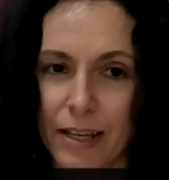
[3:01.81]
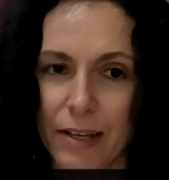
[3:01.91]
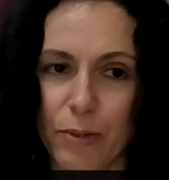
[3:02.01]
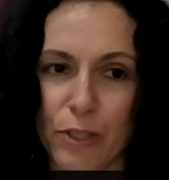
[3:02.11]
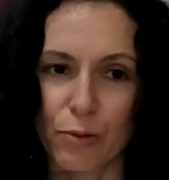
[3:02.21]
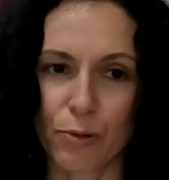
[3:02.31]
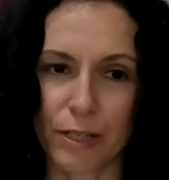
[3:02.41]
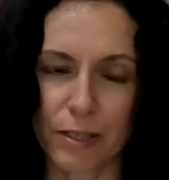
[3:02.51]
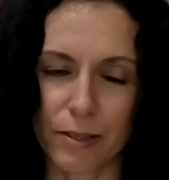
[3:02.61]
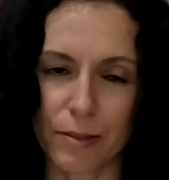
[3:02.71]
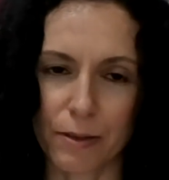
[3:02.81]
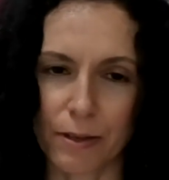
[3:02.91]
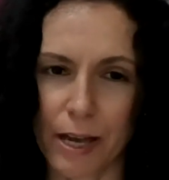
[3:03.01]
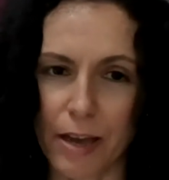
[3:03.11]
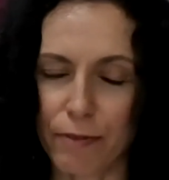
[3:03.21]
which was
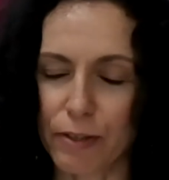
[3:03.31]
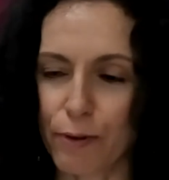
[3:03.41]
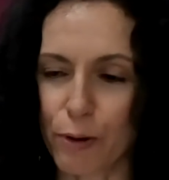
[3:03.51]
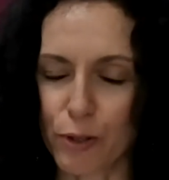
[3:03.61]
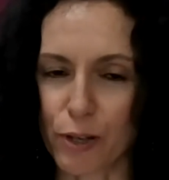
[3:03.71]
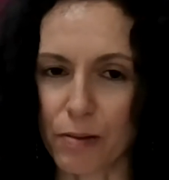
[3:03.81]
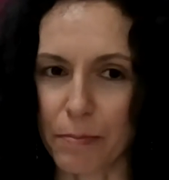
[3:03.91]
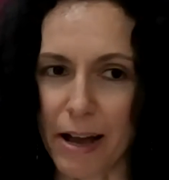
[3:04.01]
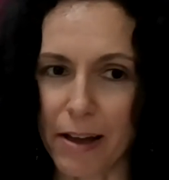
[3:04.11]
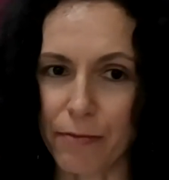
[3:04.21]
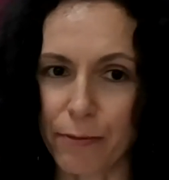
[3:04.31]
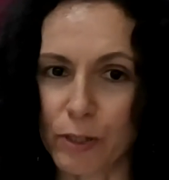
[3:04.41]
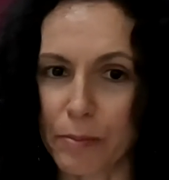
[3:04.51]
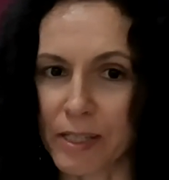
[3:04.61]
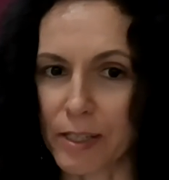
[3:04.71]
heavily focused on math,
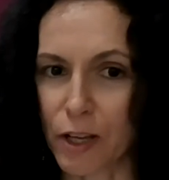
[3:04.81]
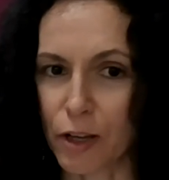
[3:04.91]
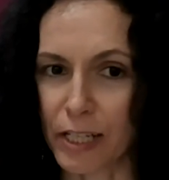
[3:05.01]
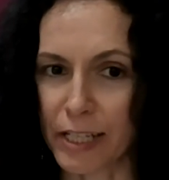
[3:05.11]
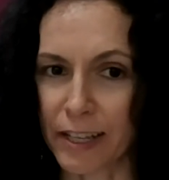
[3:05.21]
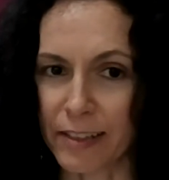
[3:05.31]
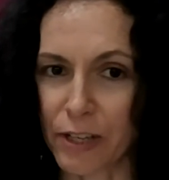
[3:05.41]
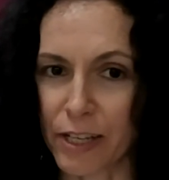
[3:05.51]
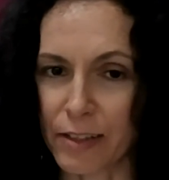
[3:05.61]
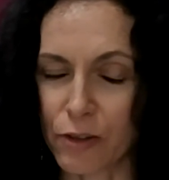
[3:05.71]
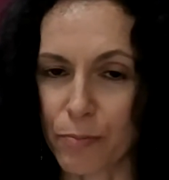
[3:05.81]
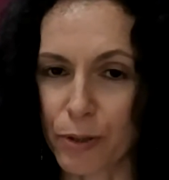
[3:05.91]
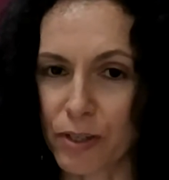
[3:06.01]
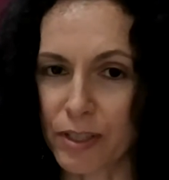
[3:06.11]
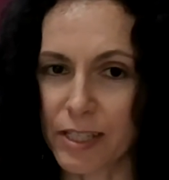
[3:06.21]
fundamentals on electric and
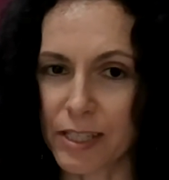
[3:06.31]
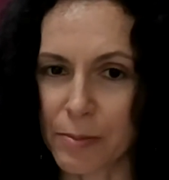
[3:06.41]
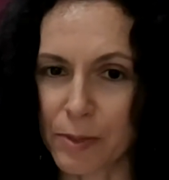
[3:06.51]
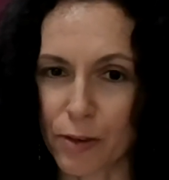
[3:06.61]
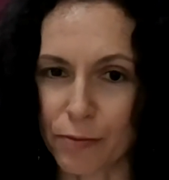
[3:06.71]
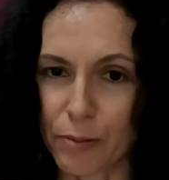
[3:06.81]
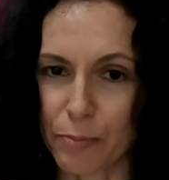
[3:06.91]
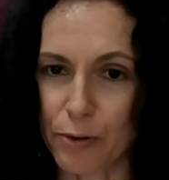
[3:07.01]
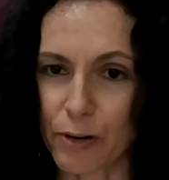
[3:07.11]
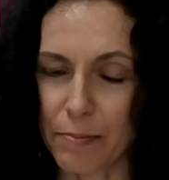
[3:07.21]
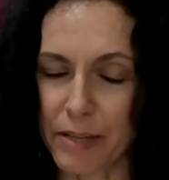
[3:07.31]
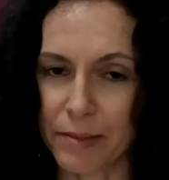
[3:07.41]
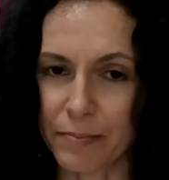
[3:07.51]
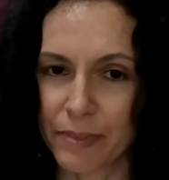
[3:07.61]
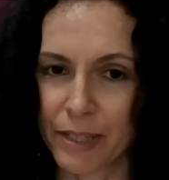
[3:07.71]
computing systems, software programming.
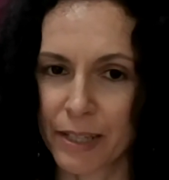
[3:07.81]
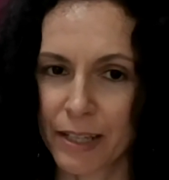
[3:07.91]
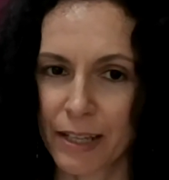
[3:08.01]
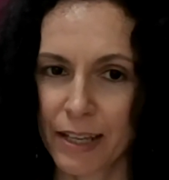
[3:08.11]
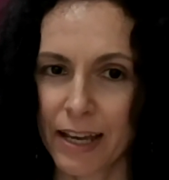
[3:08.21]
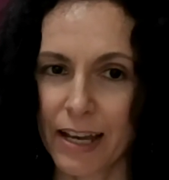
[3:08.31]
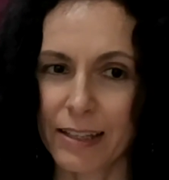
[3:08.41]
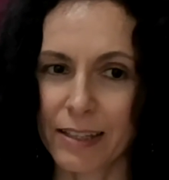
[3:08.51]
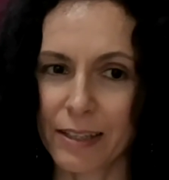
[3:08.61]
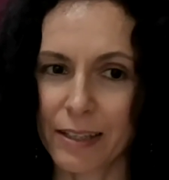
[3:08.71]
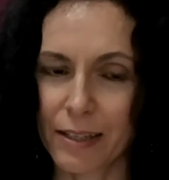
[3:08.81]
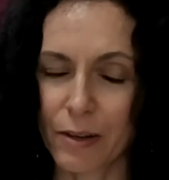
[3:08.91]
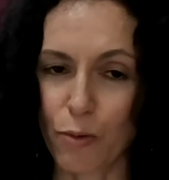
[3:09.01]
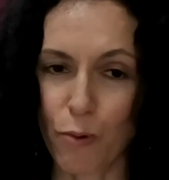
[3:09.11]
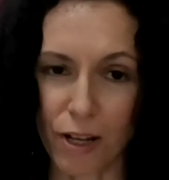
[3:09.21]
And
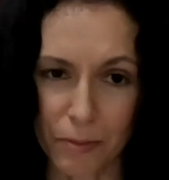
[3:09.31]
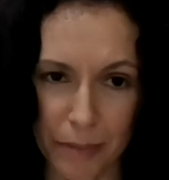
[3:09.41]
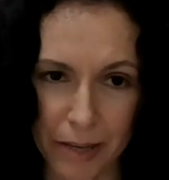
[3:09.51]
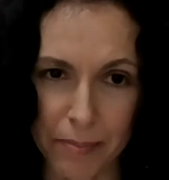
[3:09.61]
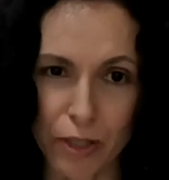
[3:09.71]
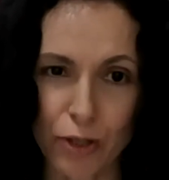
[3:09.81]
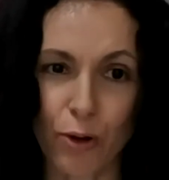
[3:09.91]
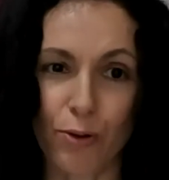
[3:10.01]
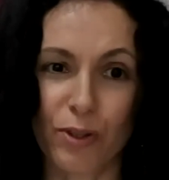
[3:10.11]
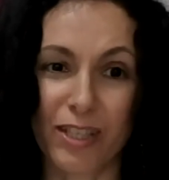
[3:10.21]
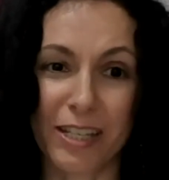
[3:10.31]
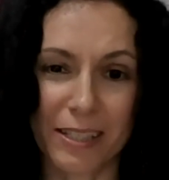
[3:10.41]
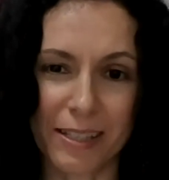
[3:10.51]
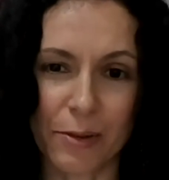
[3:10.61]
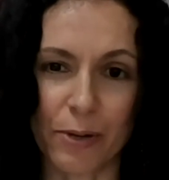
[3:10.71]
what made me choose
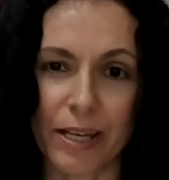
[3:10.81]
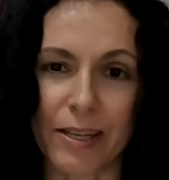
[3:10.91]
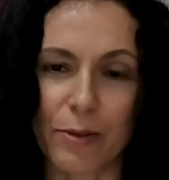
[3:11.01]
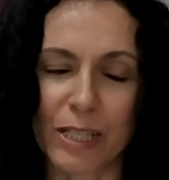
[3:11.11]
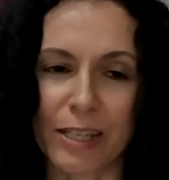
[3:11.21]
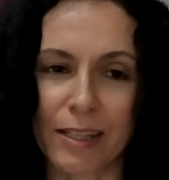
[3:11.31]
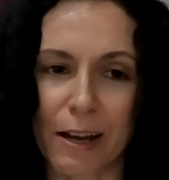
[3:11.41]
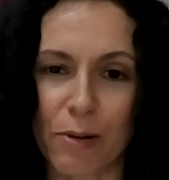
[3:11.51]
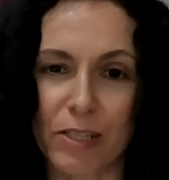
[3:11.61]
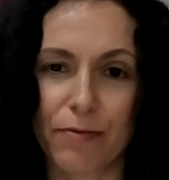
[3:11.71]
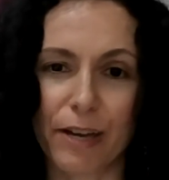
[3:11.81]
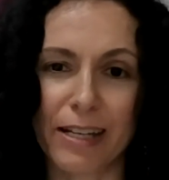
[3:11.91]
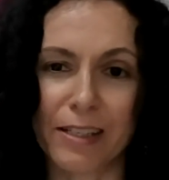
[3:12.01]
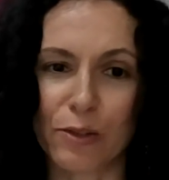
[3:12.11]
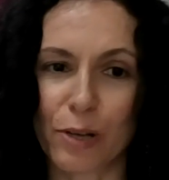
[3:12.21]
this degree was that I was
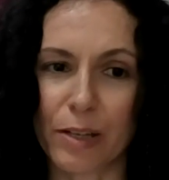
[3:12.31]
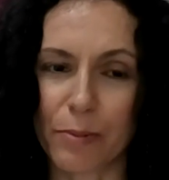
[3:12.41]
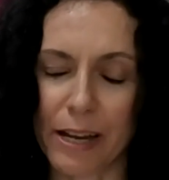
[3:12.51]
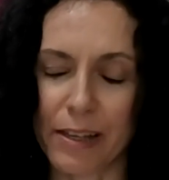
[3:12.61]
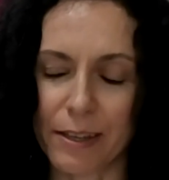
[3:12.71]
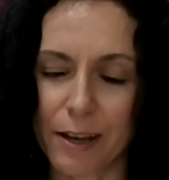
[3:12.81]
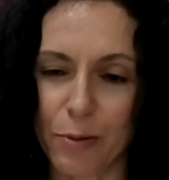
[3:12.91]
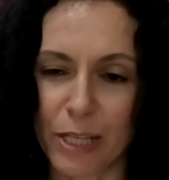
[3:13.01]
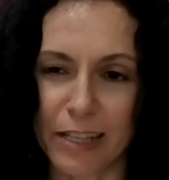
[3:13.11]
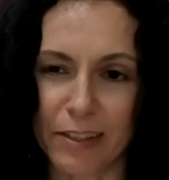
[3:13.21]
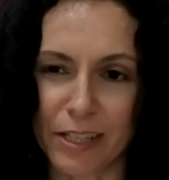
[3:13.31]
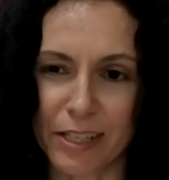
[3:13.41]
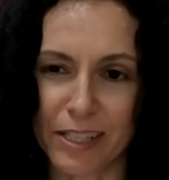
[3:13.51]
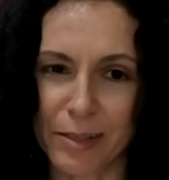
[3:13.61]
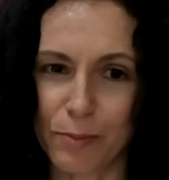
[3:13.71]
very intrigued by how electric
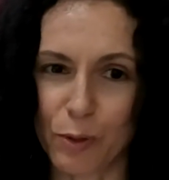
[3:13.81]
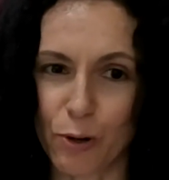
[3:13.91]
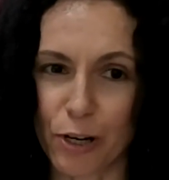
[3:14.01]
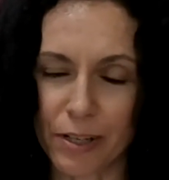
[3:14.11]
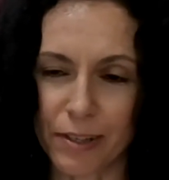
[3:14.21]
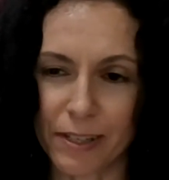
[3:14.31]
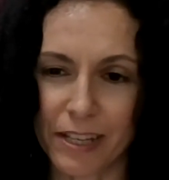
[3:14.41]
systems work.